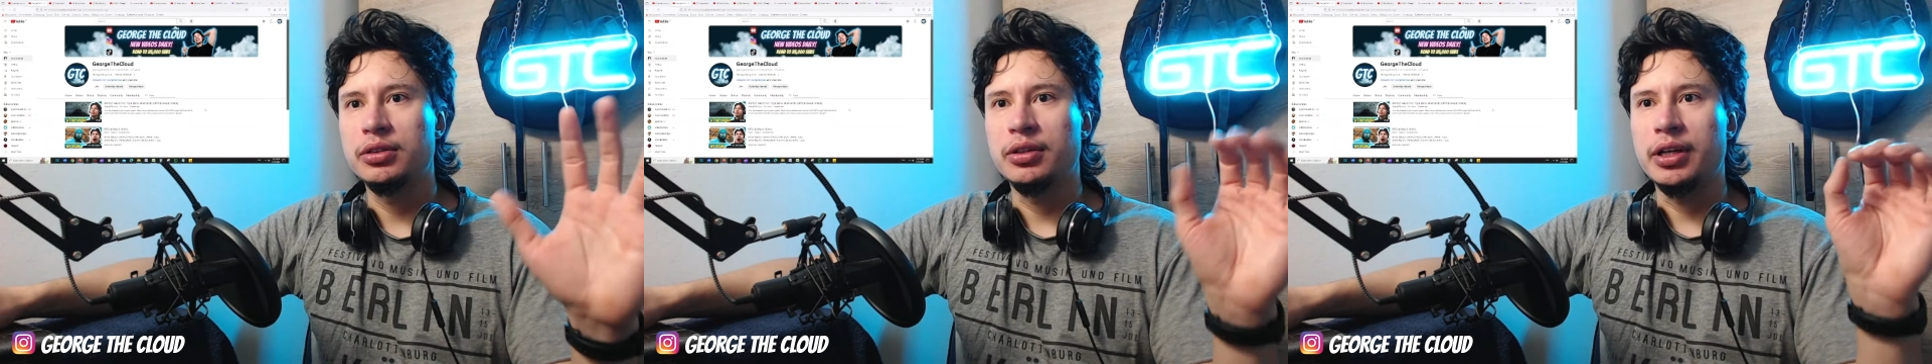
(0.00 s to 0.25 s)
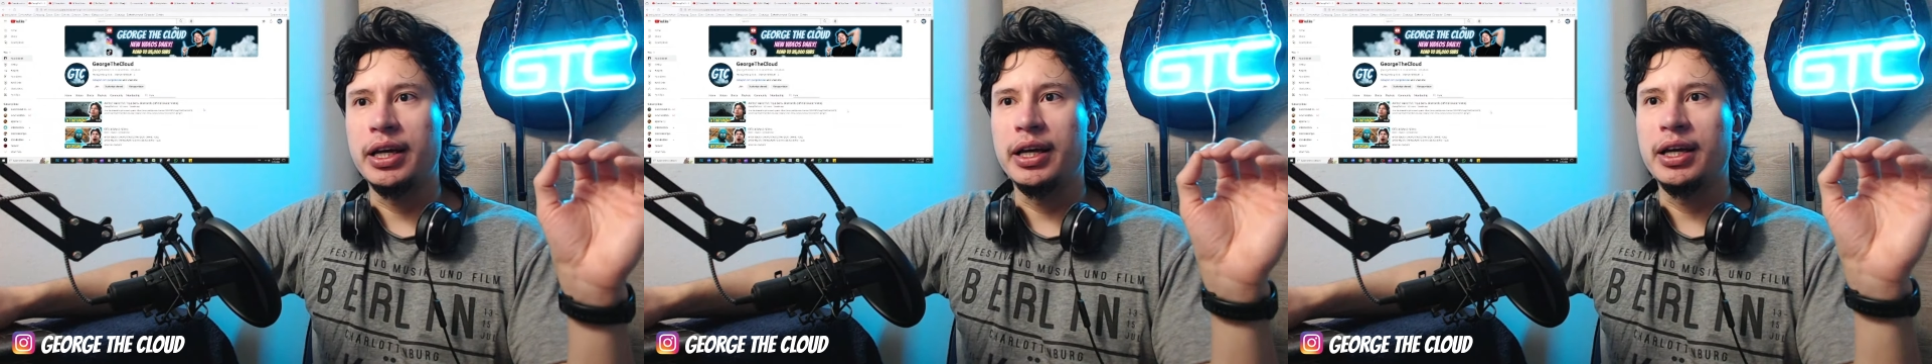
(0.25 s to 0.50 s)

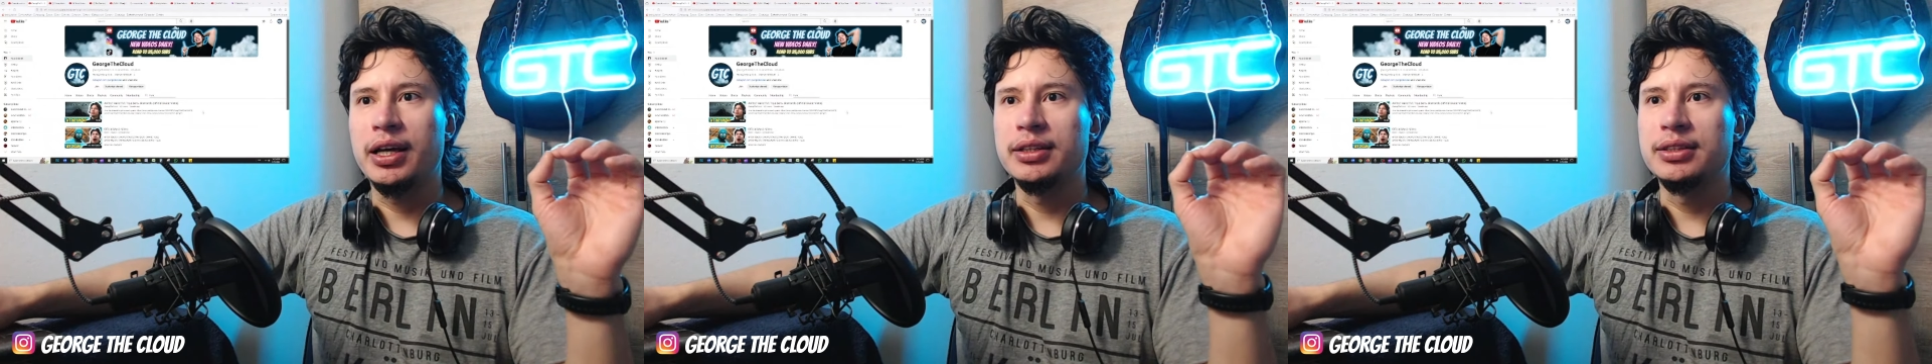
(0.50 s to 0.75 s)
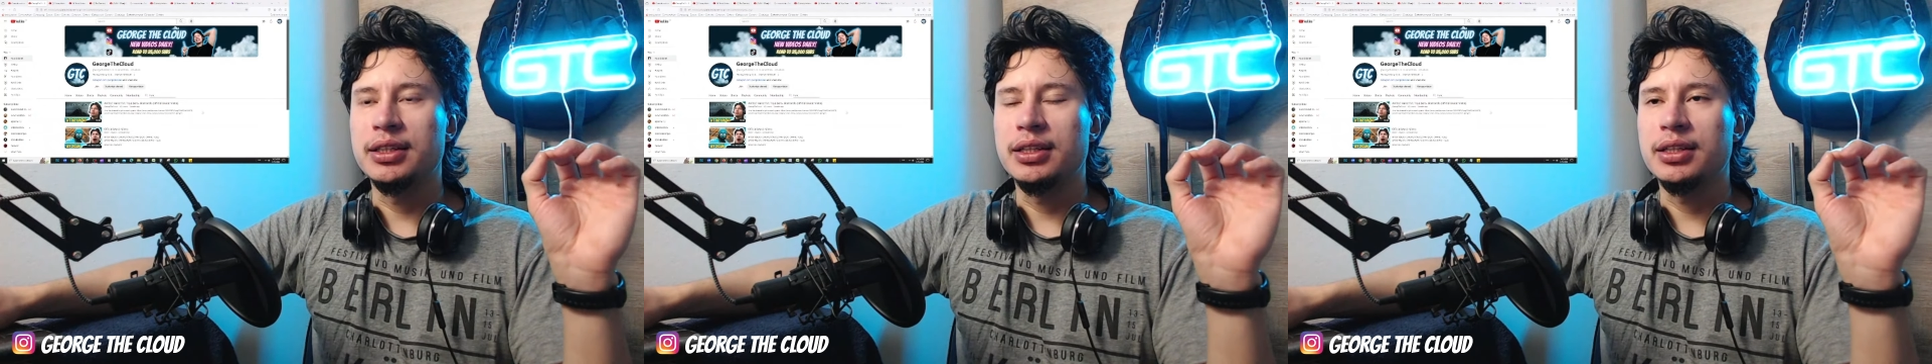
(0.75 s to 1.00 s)

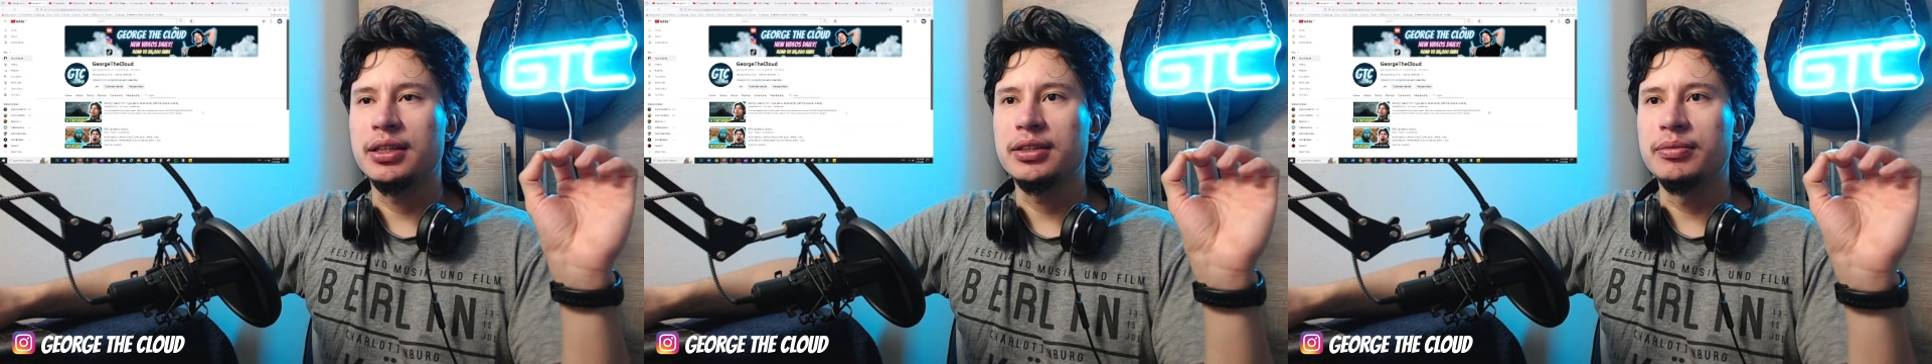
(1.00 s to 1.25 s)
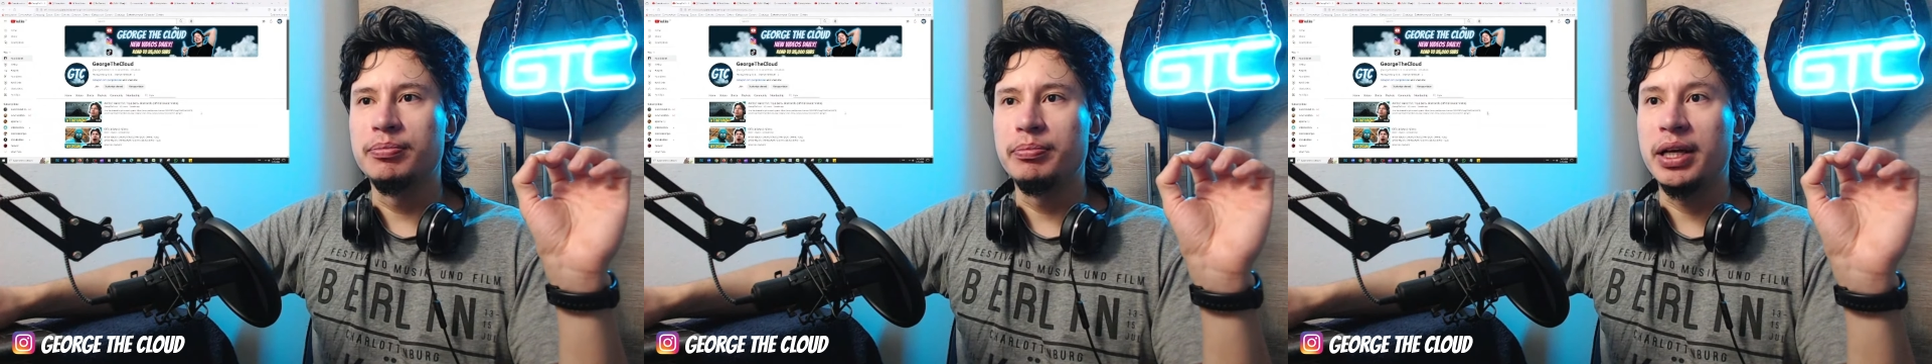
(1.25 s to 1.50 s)
And uh,
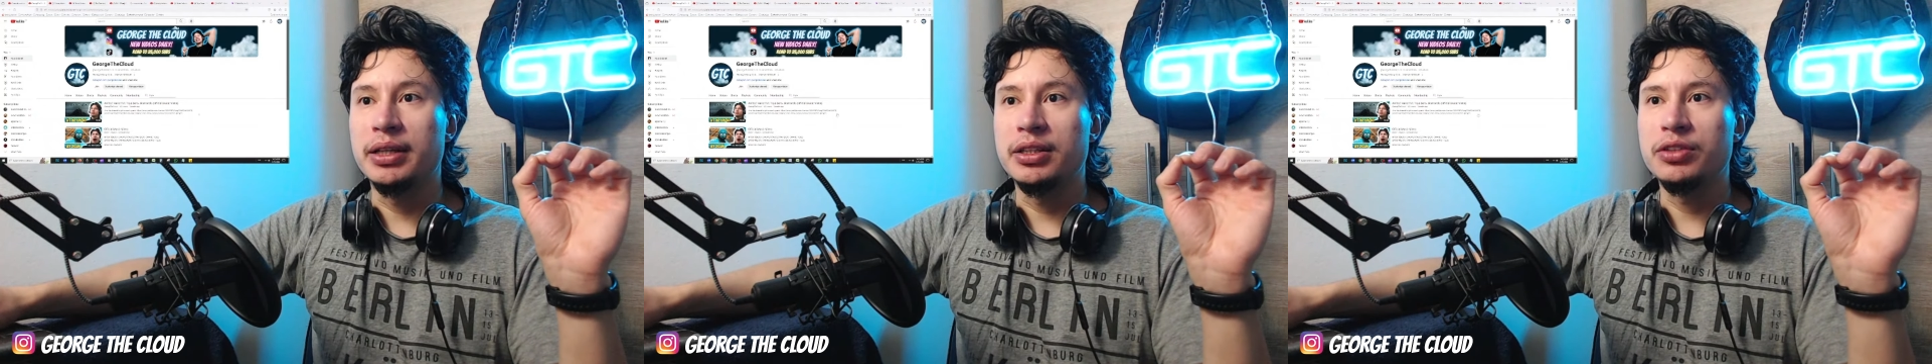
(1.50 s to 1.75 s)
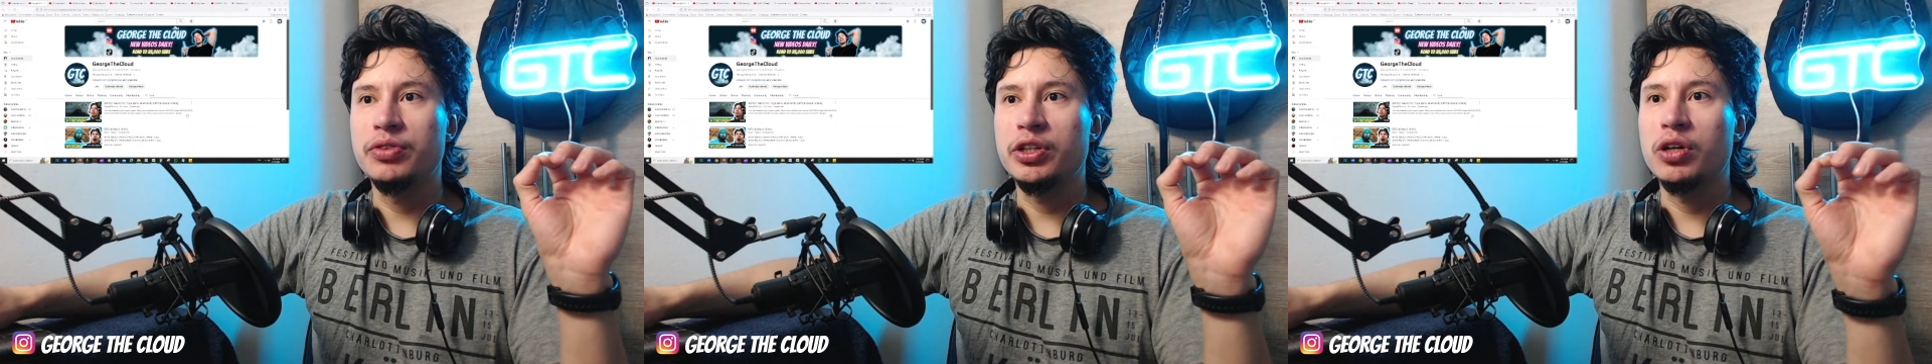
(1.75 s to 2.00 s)
man,
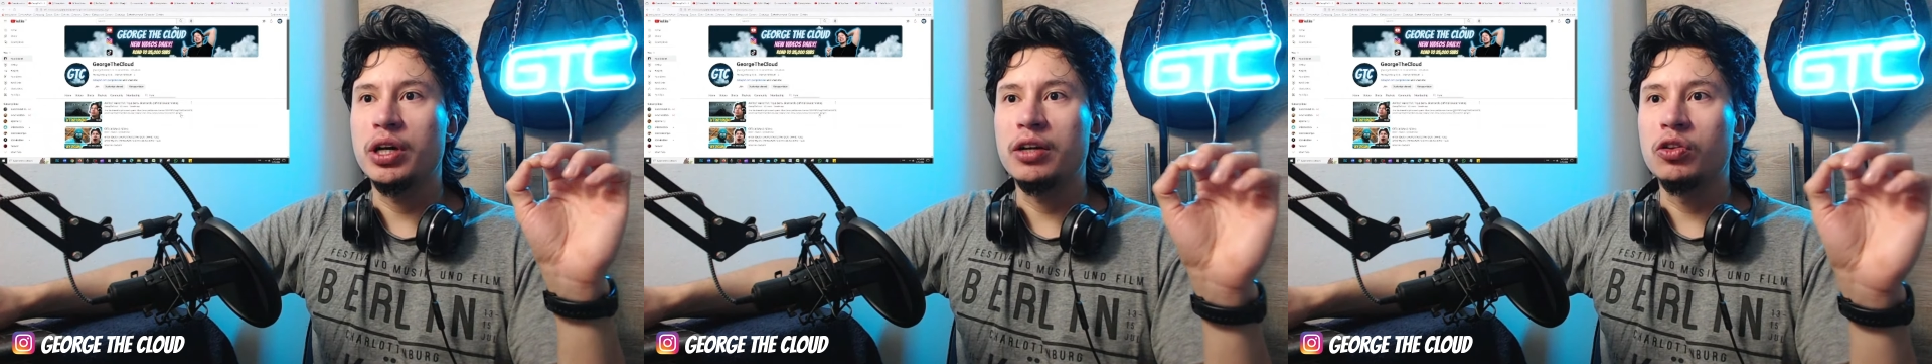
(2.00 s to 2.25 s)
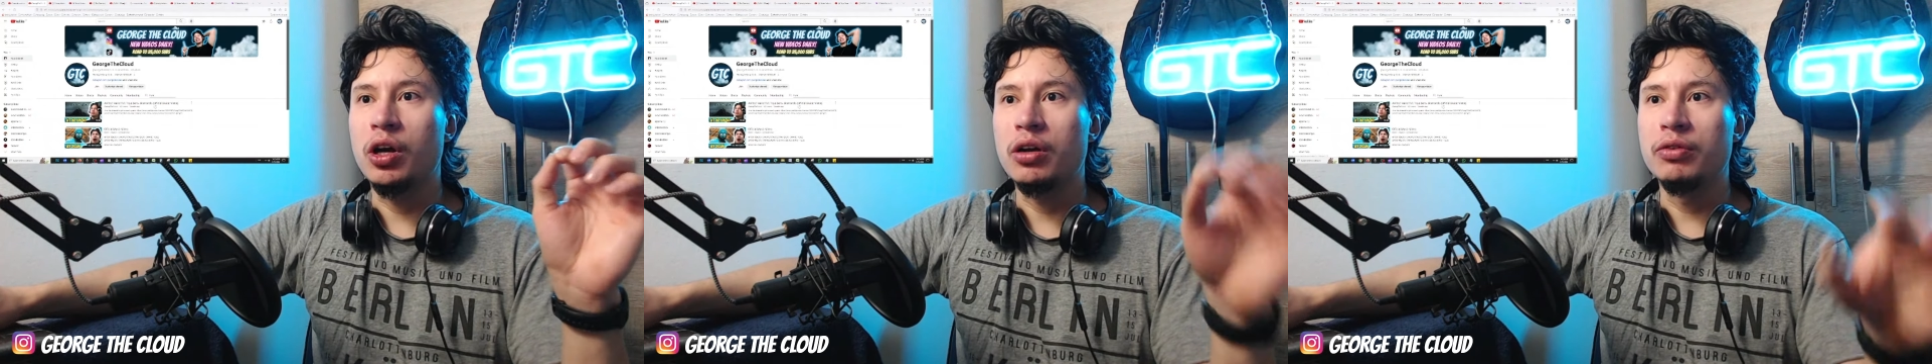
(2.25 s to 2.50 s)
this video got a lot